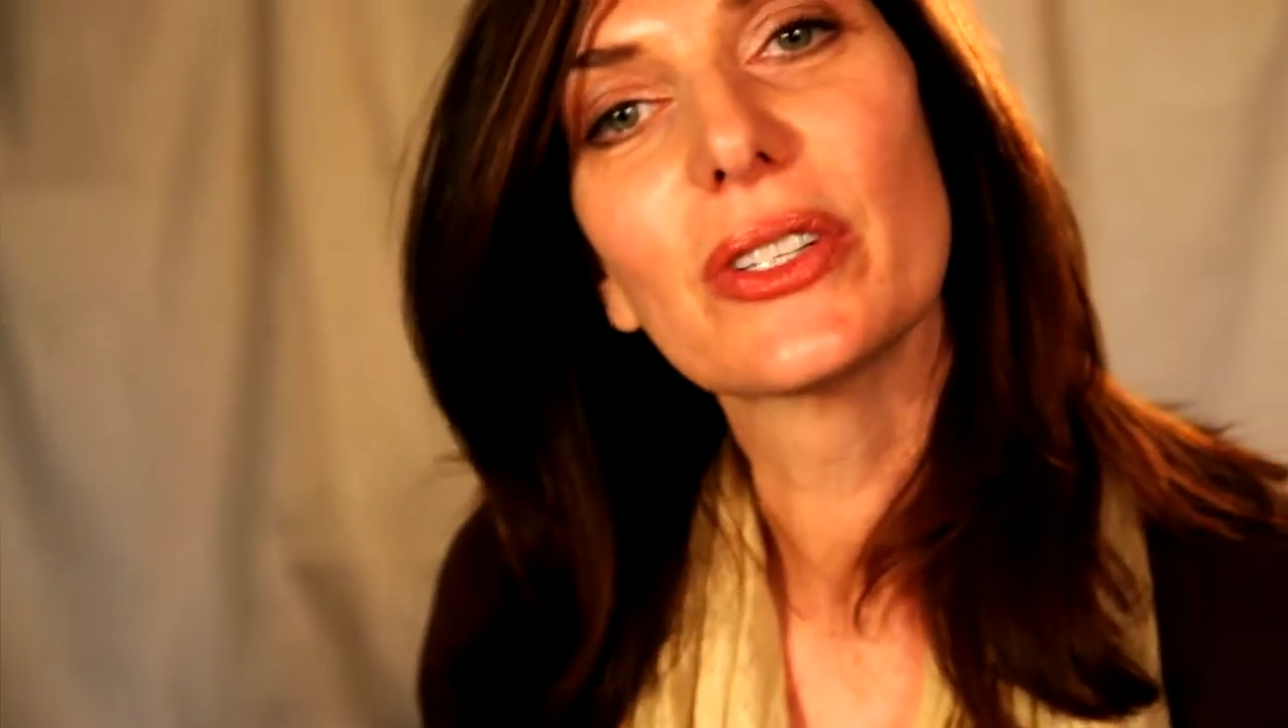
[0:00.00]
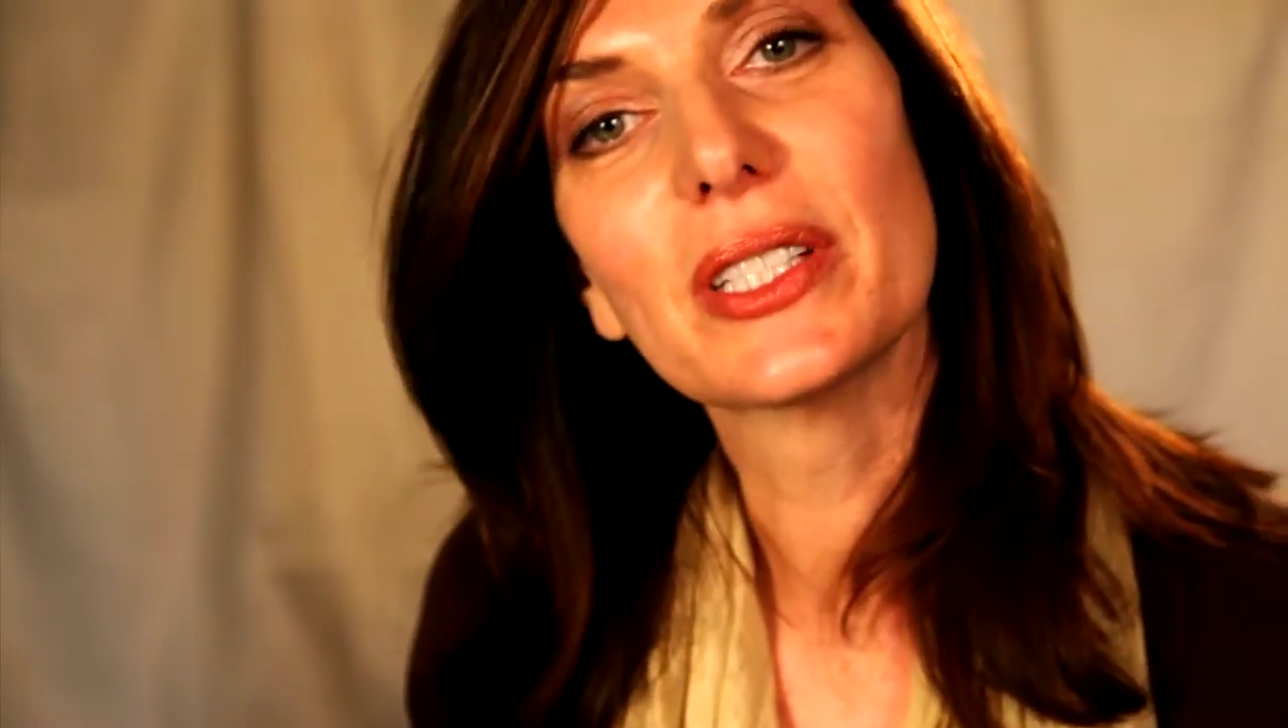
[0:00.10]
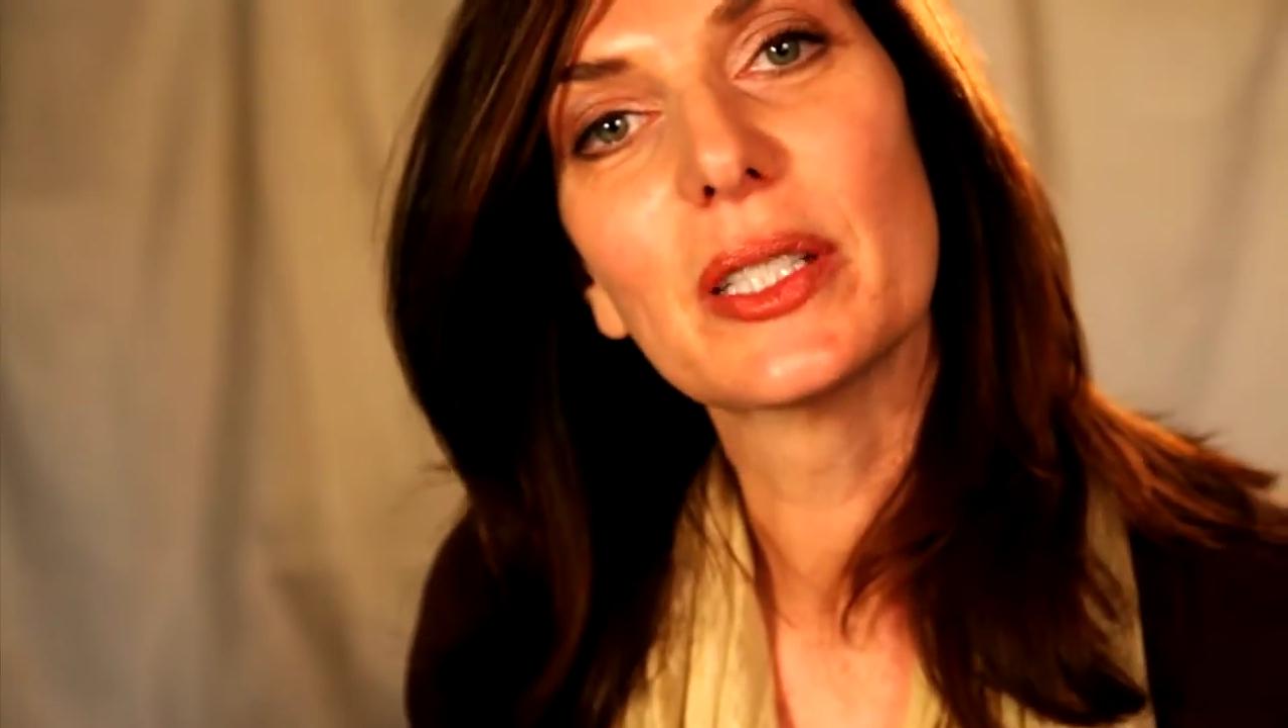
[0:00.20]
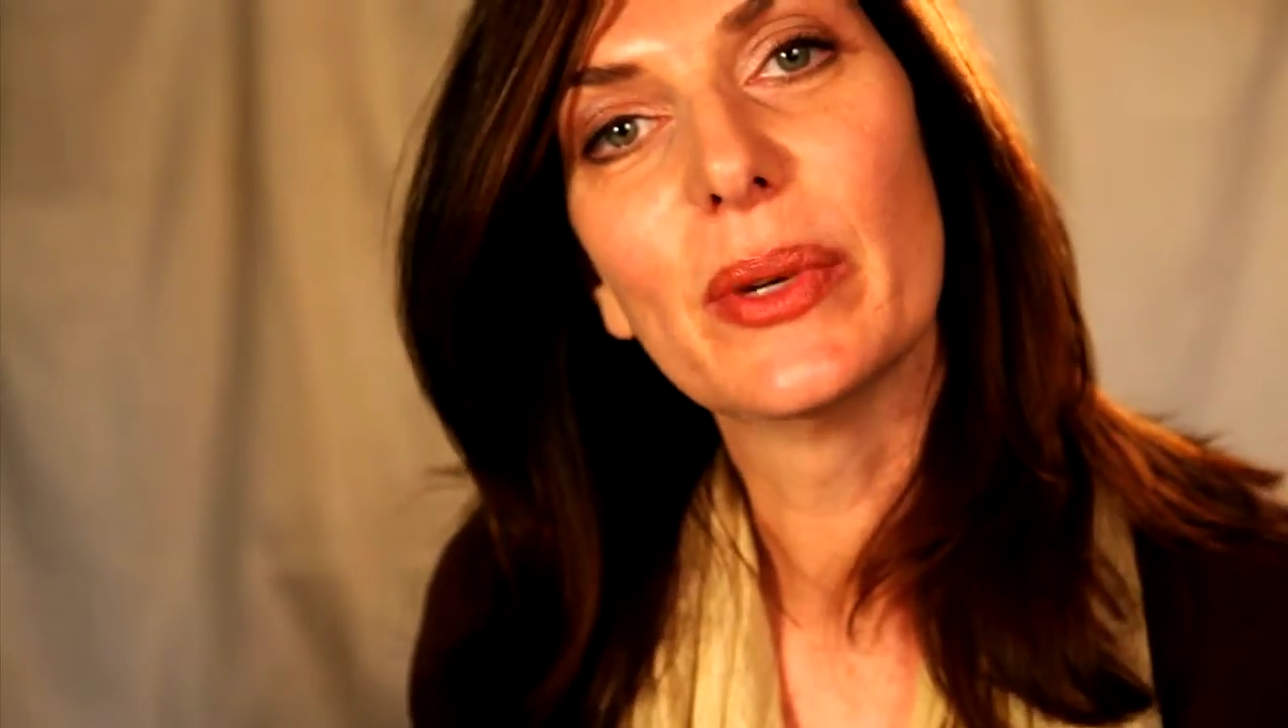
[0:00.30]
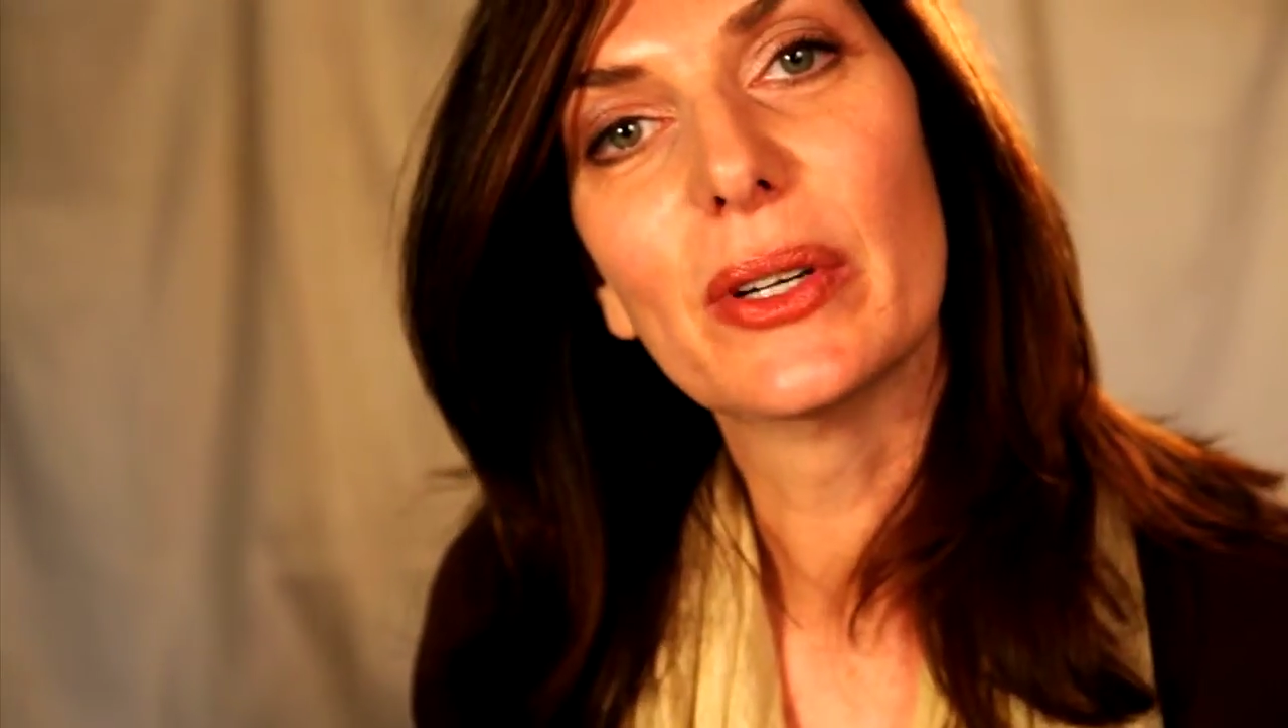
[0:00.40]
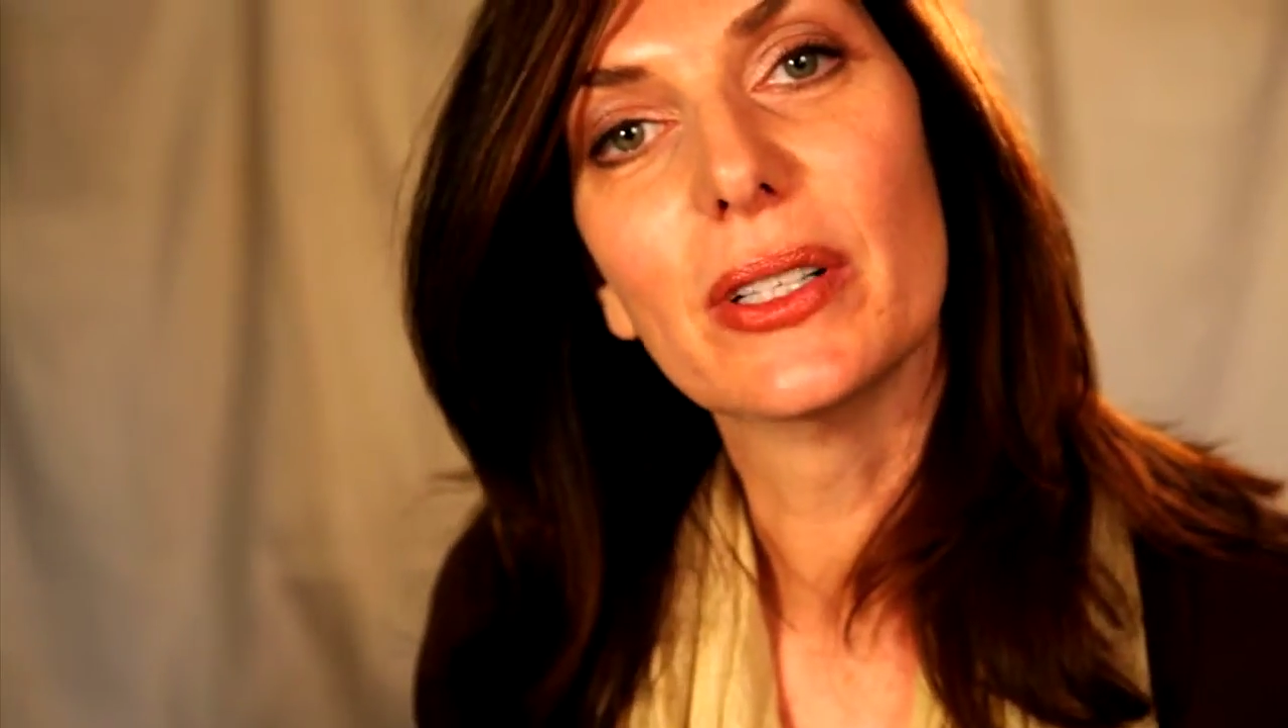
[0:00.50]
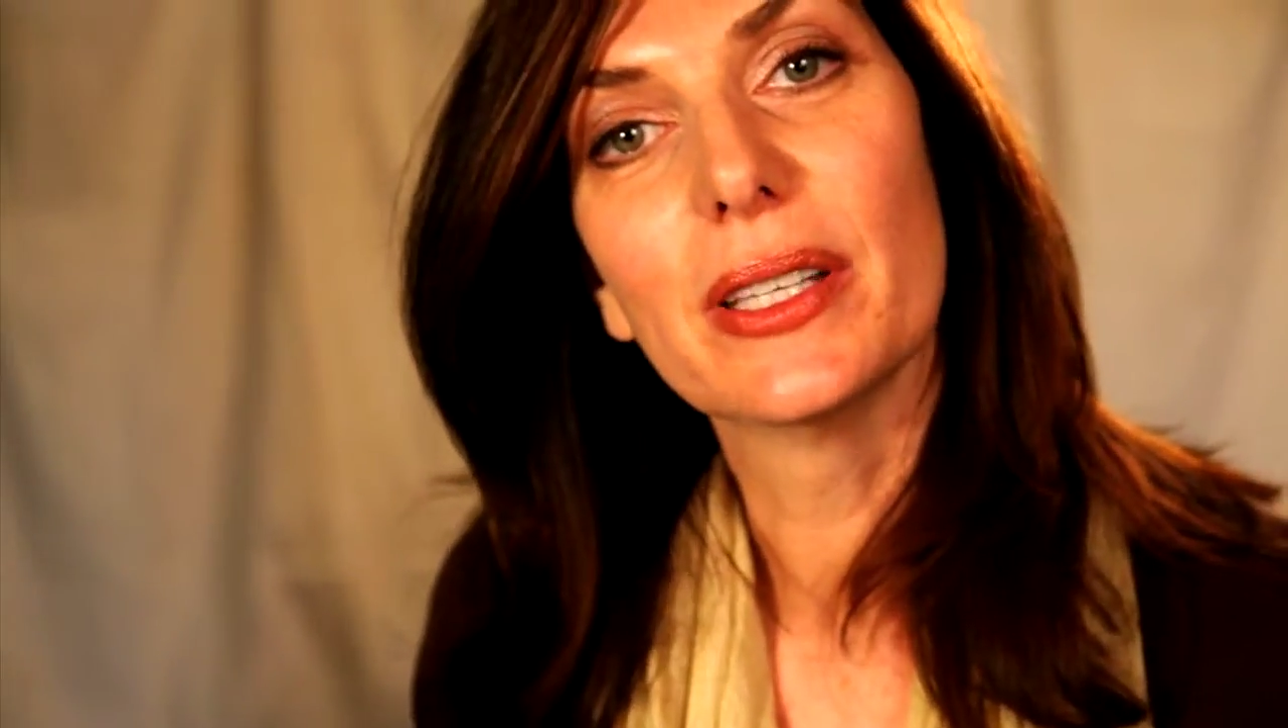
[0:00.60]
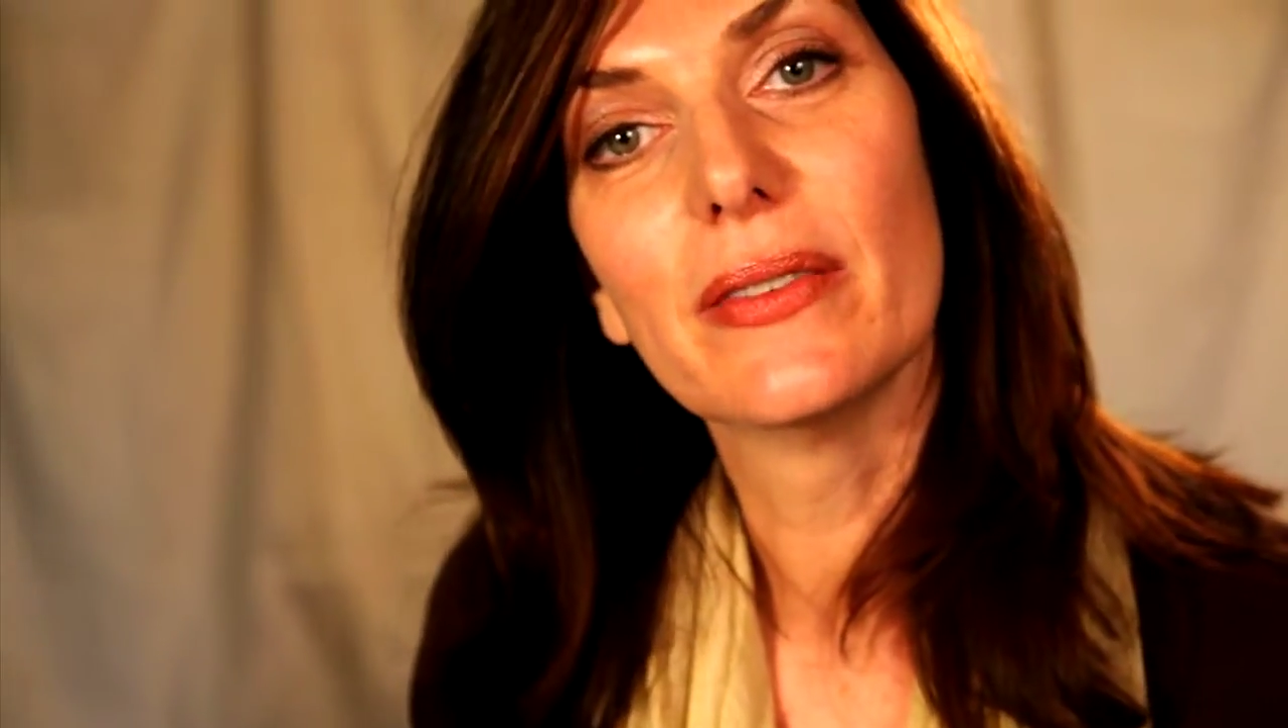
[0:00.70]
is merely the